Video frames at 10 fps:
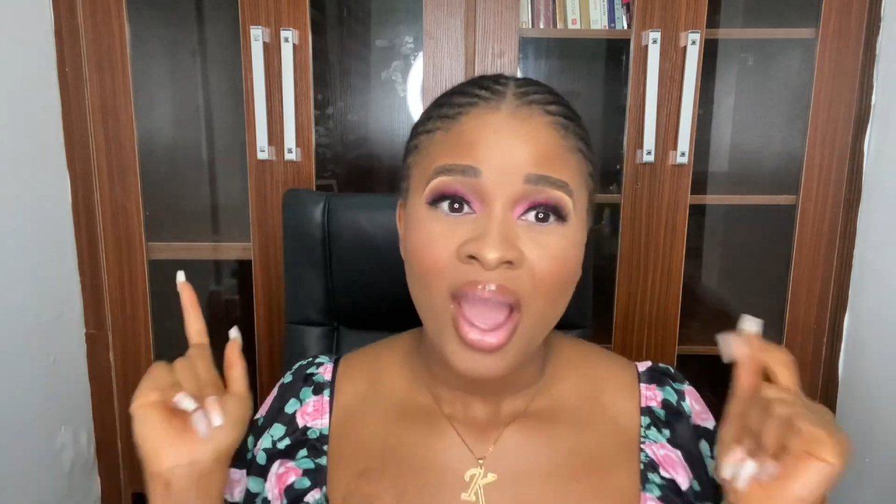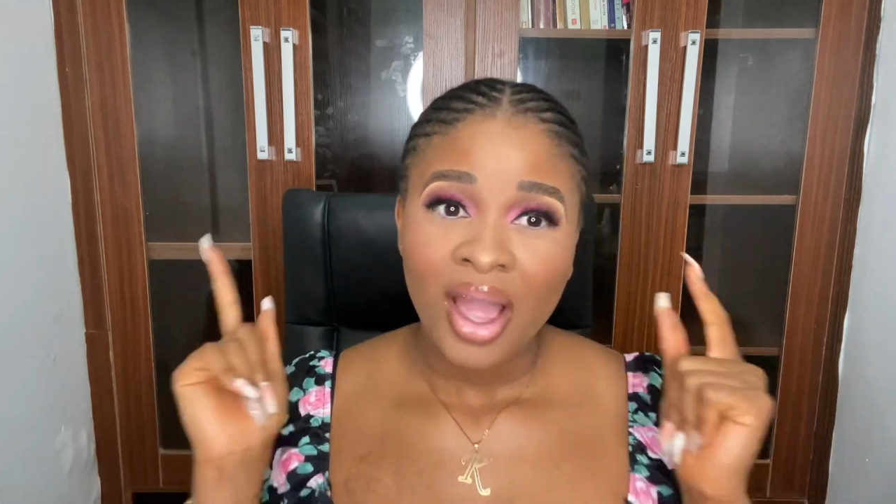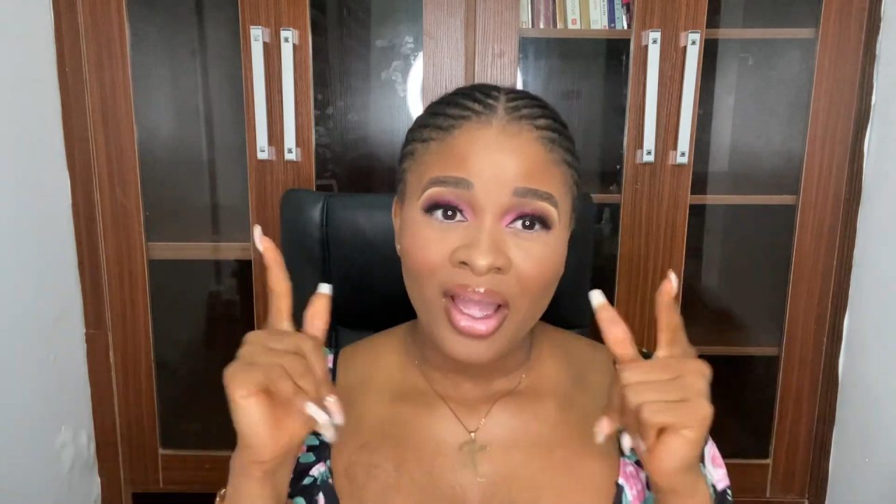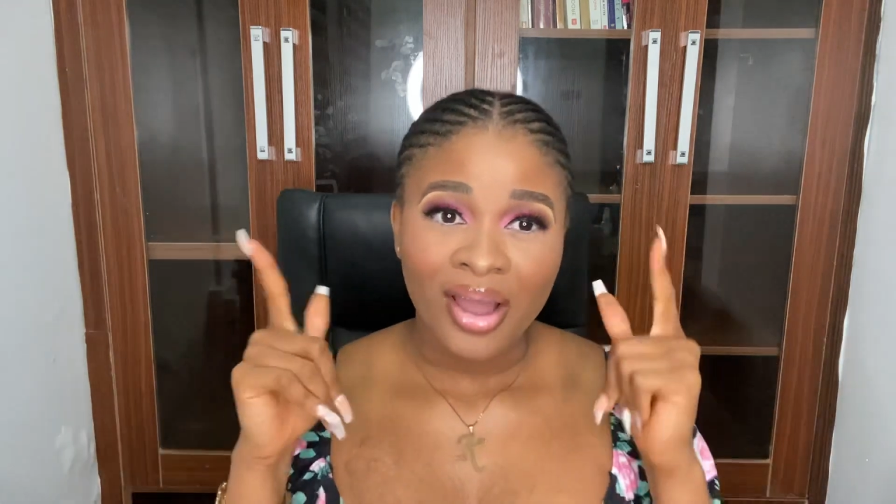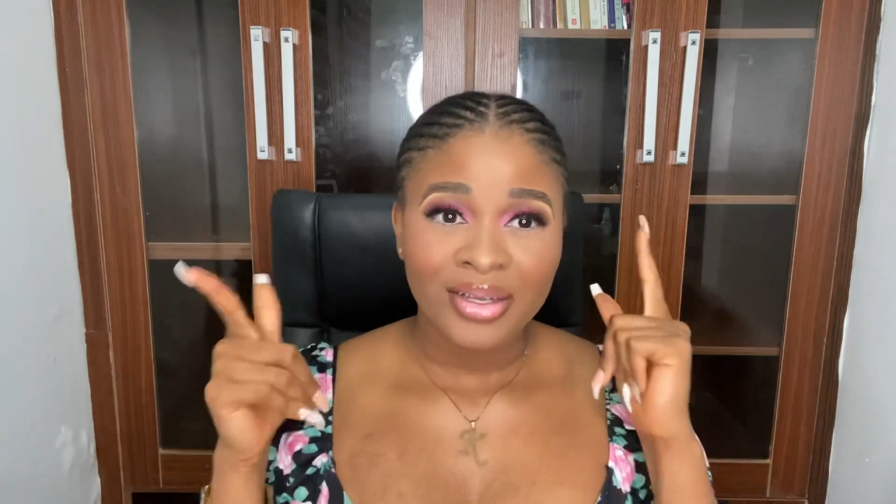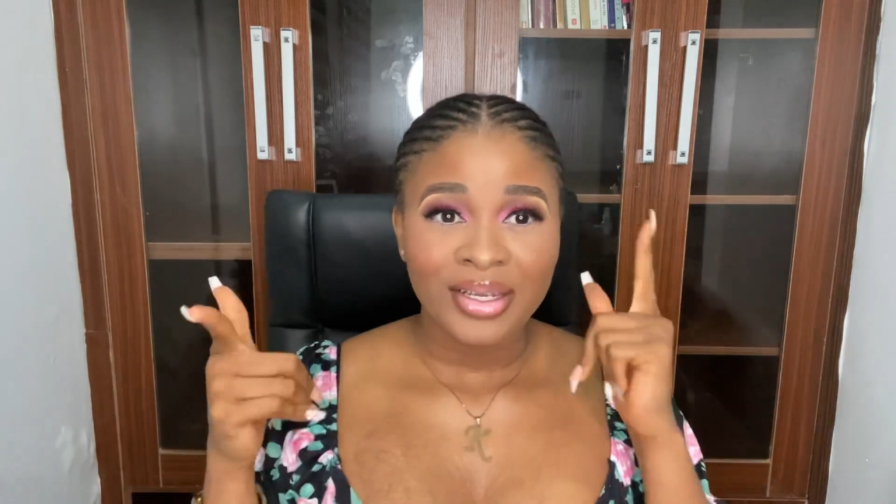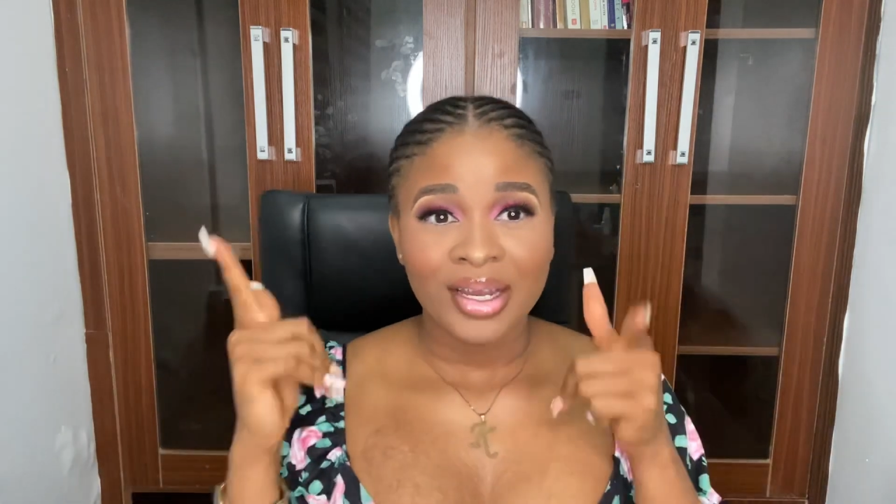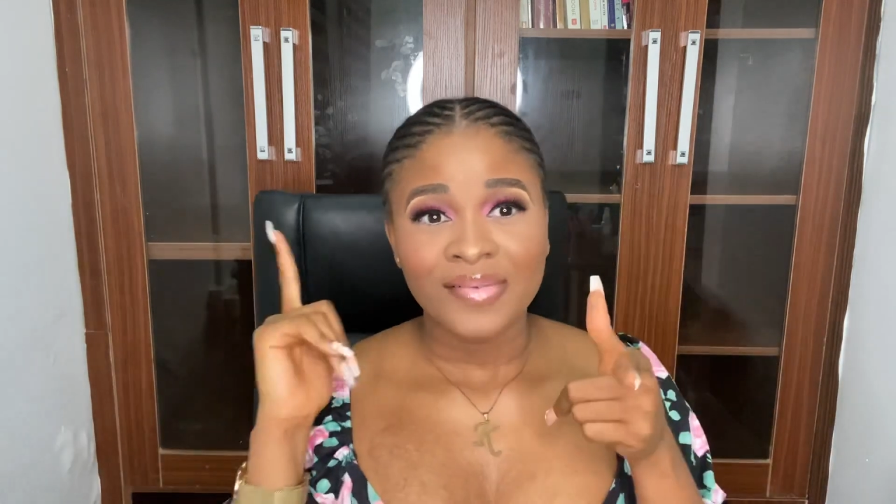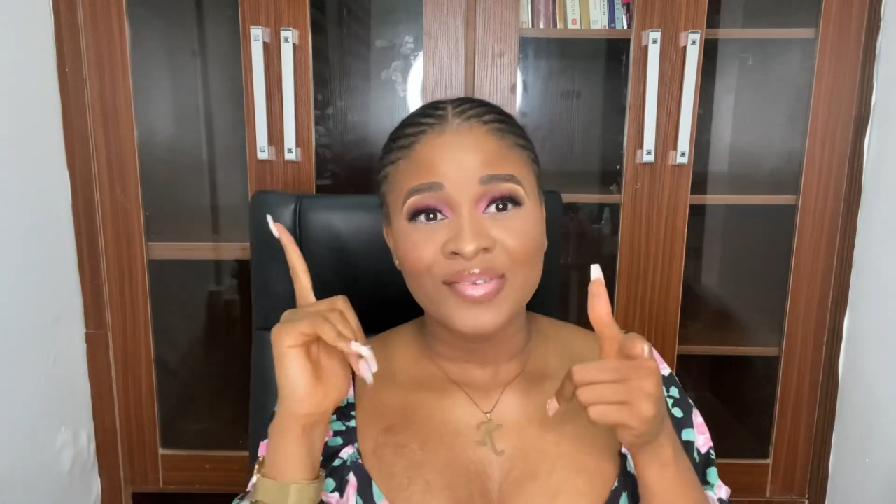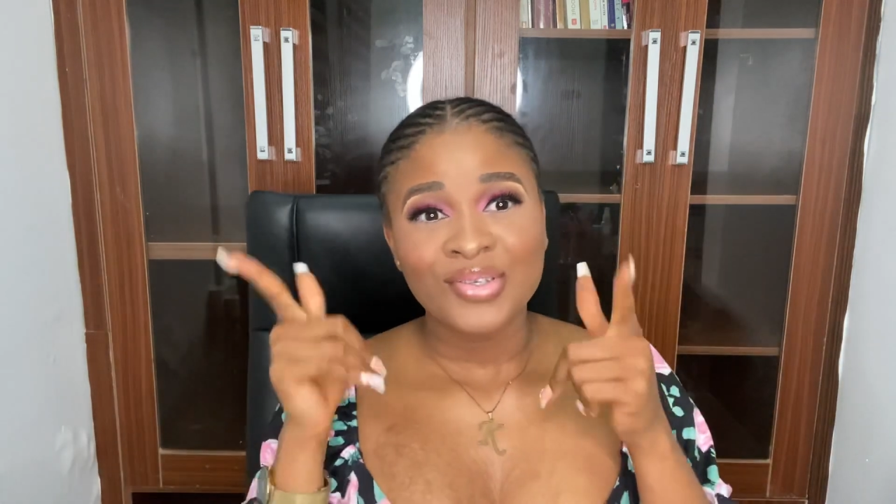God
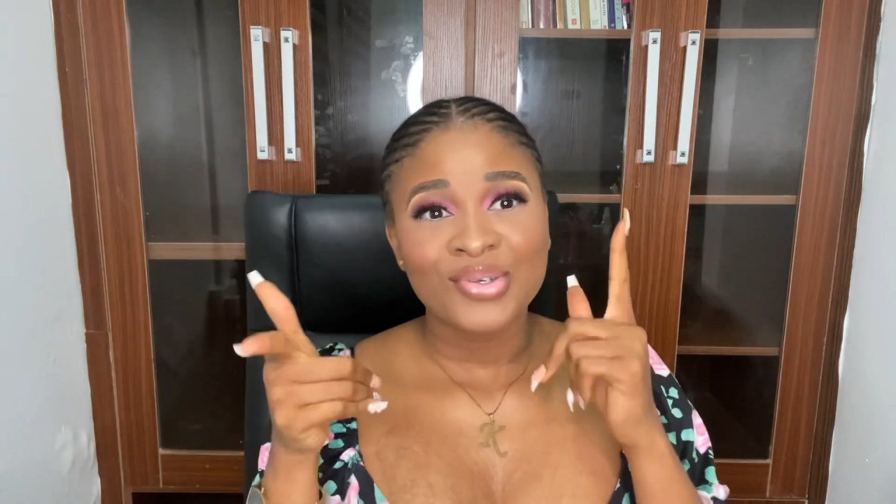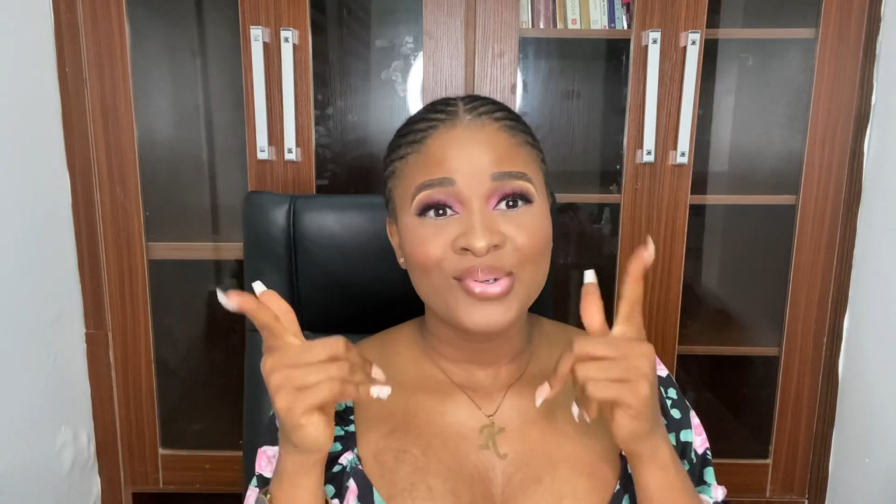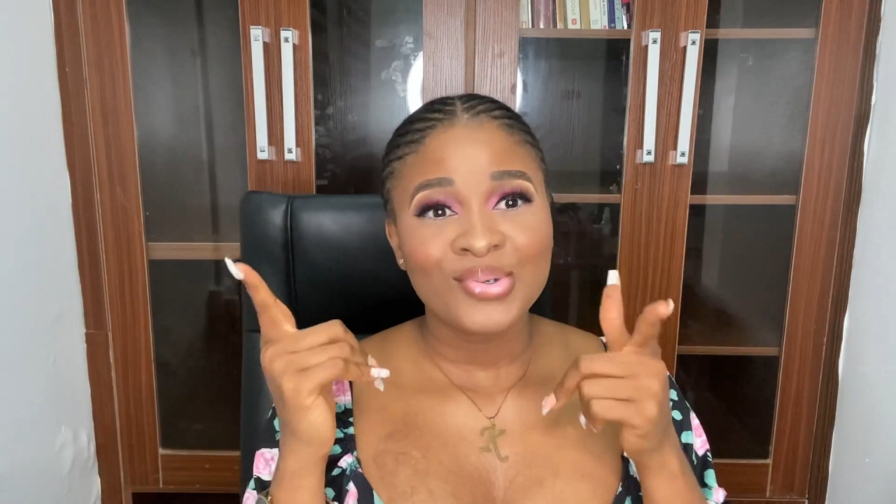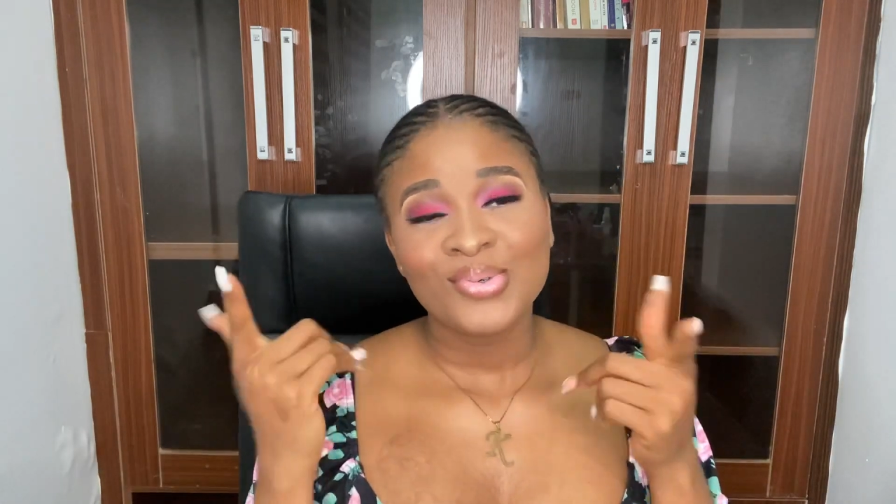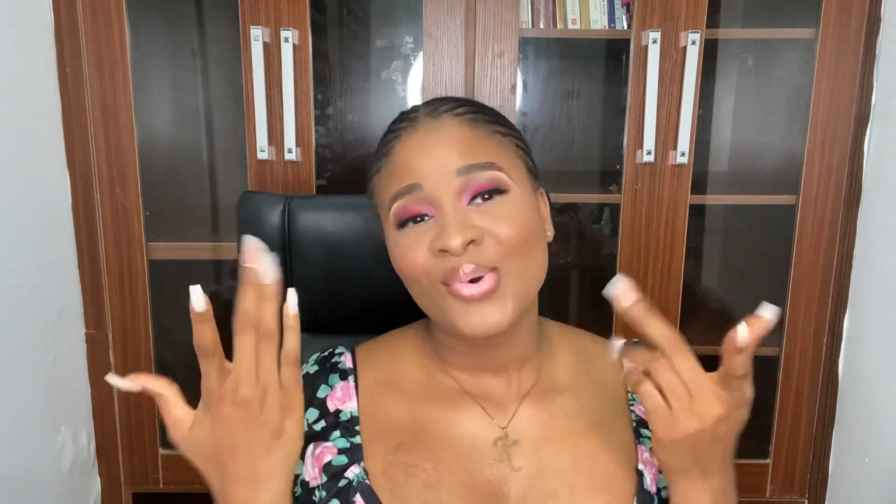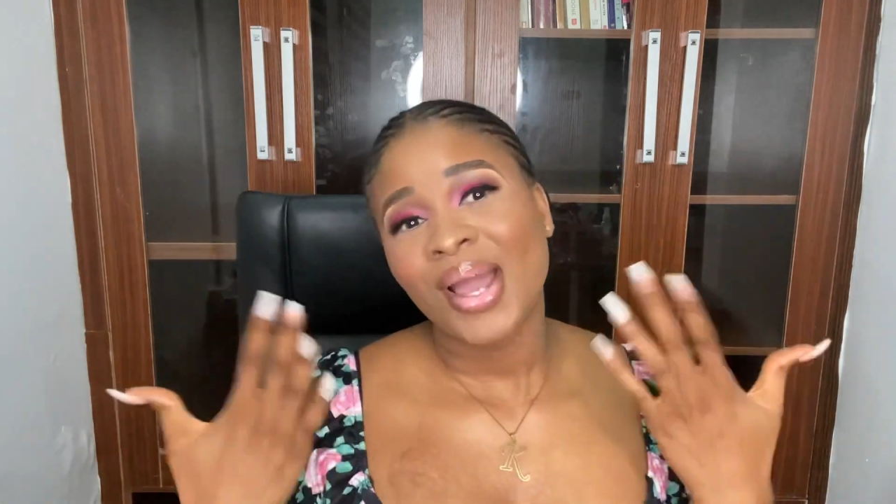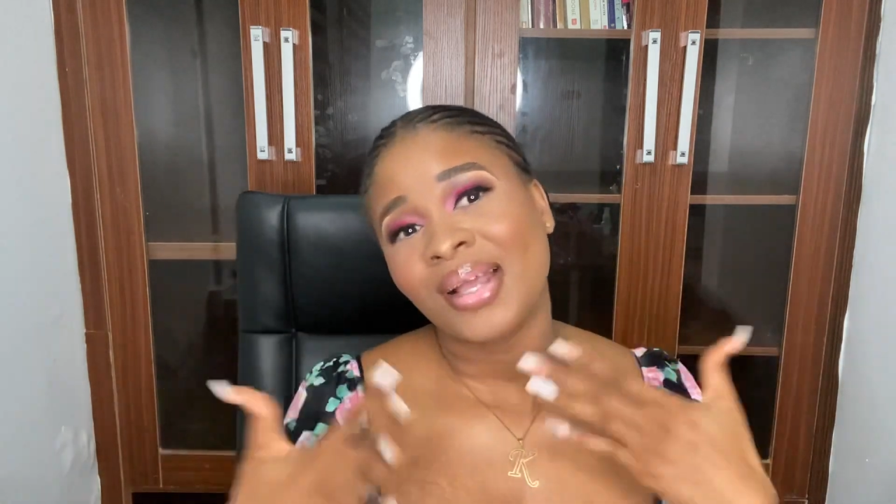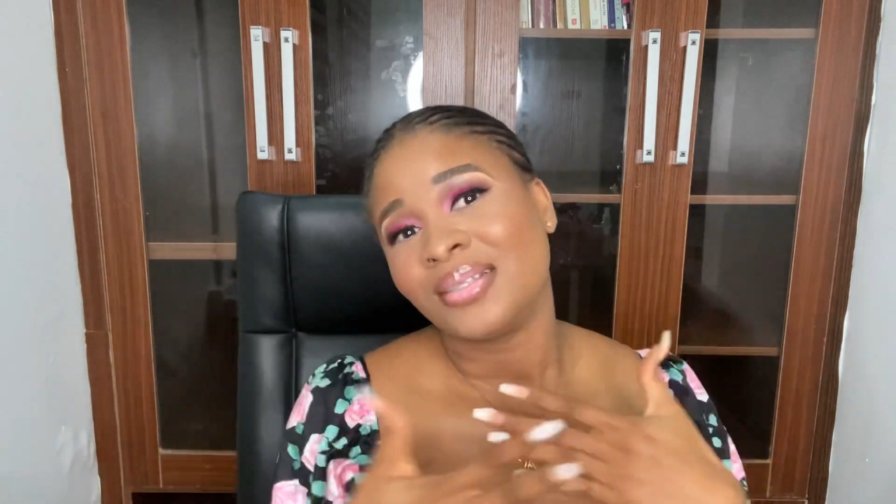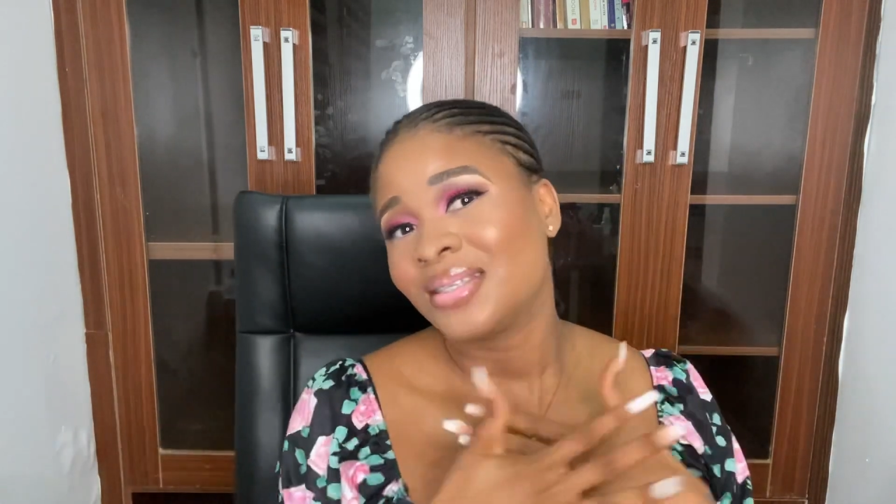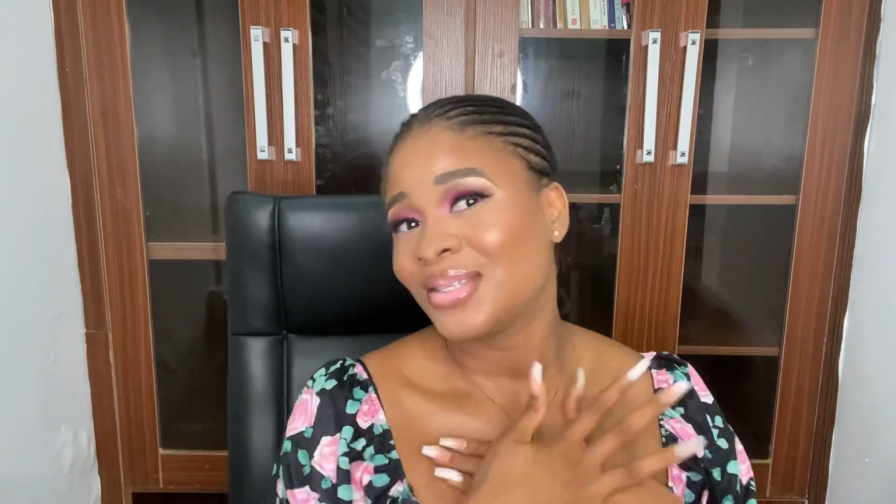loves you,
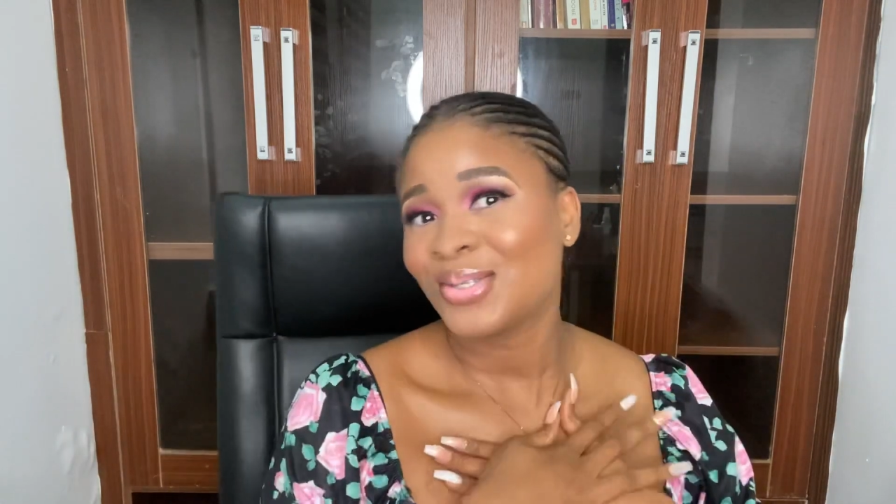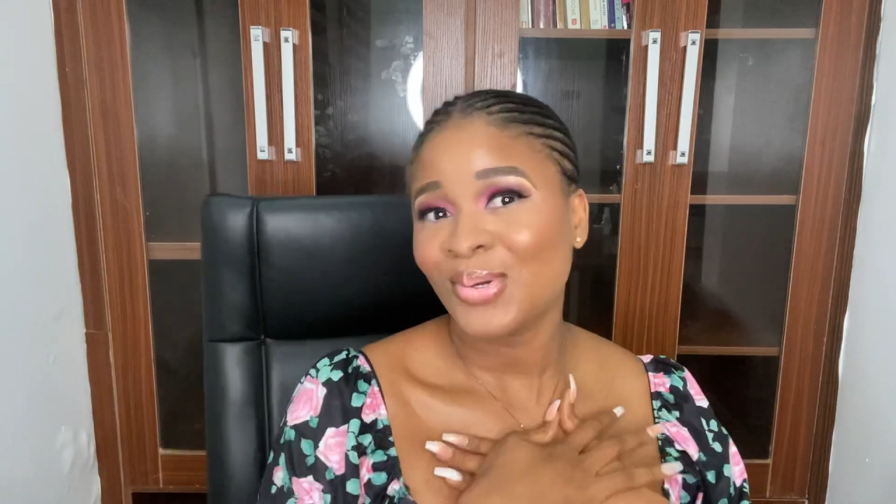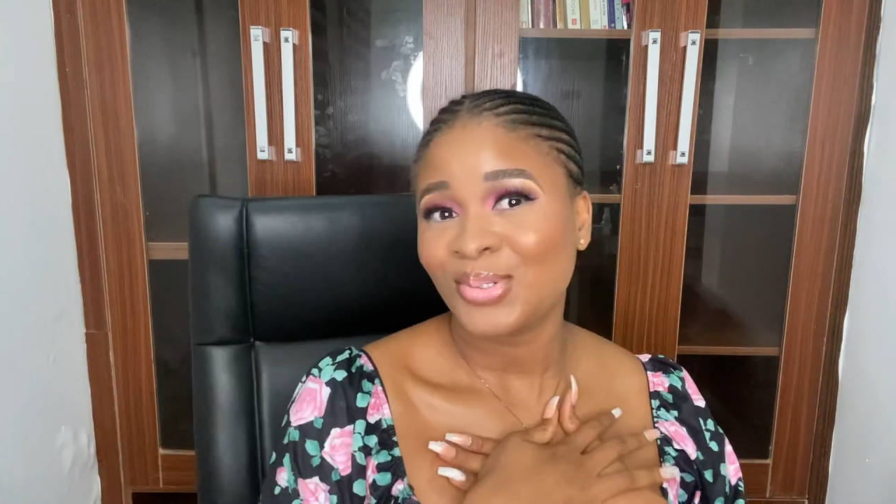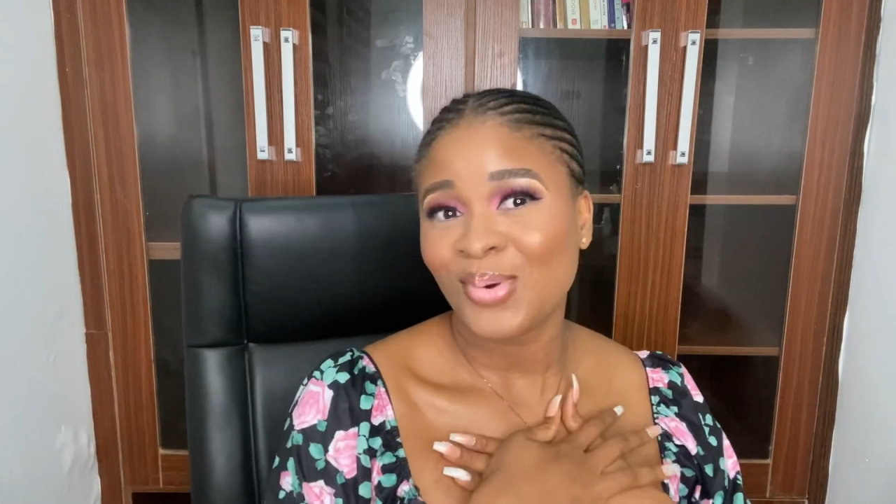and so do